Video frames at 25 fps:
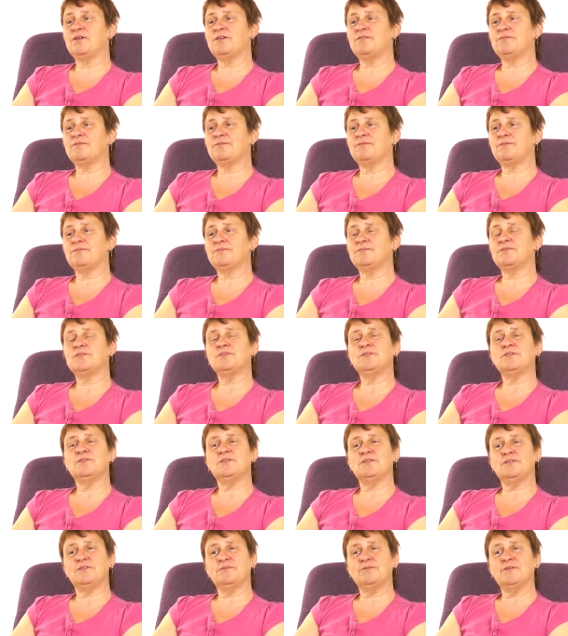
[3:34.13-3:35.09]
we've
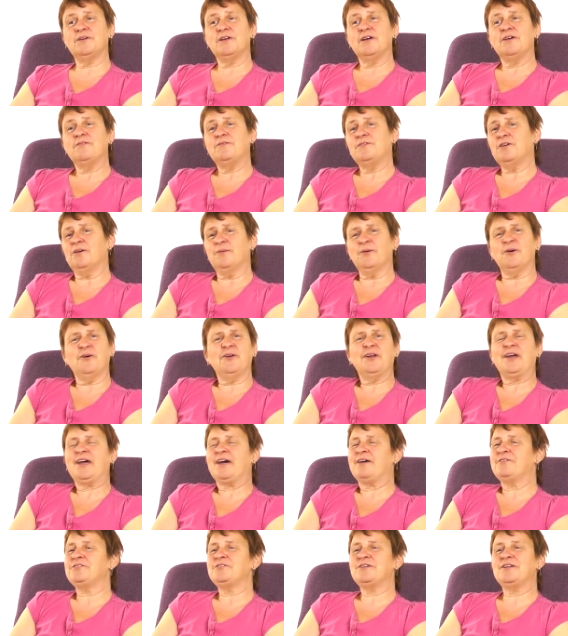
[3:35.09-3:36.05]
not gone
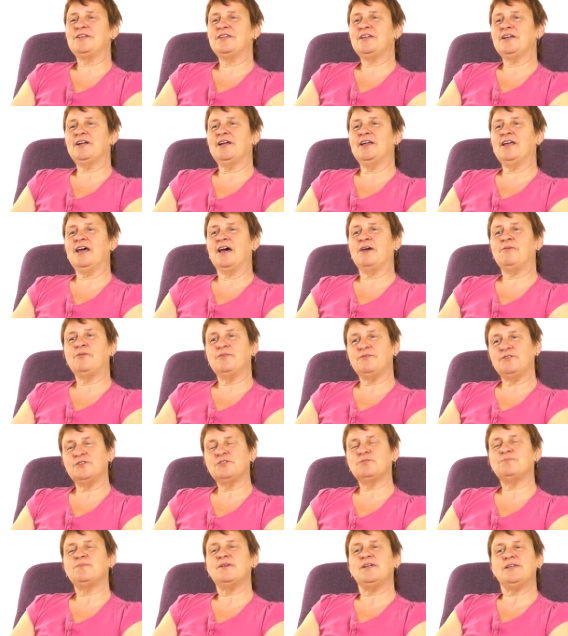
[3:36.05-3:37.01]
out or anything like that.
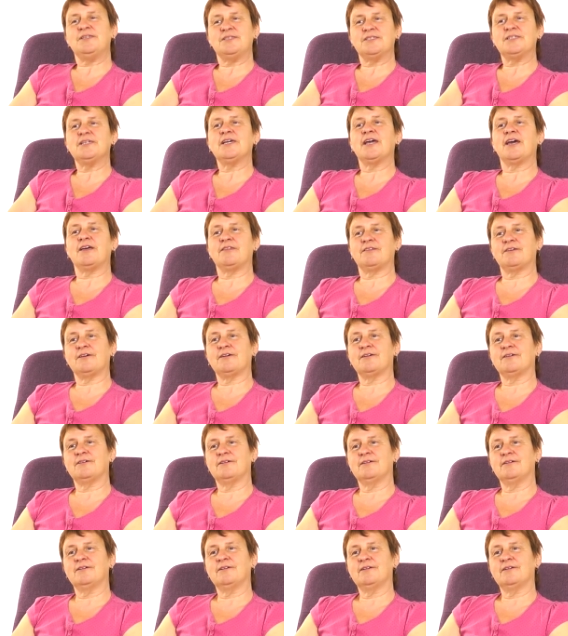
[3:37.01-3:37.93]
We've just been together.